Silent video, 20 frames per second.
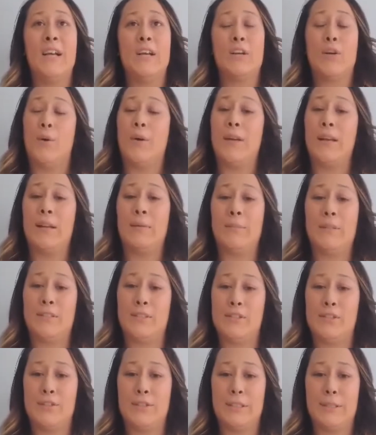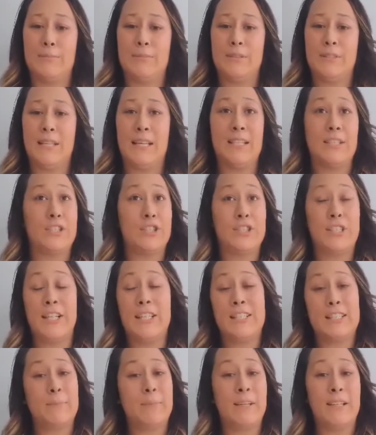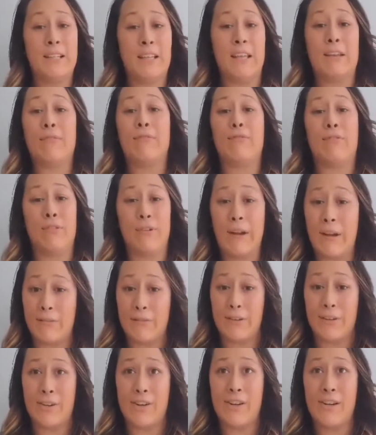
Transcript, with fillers: going on mission trips has changed my life forever.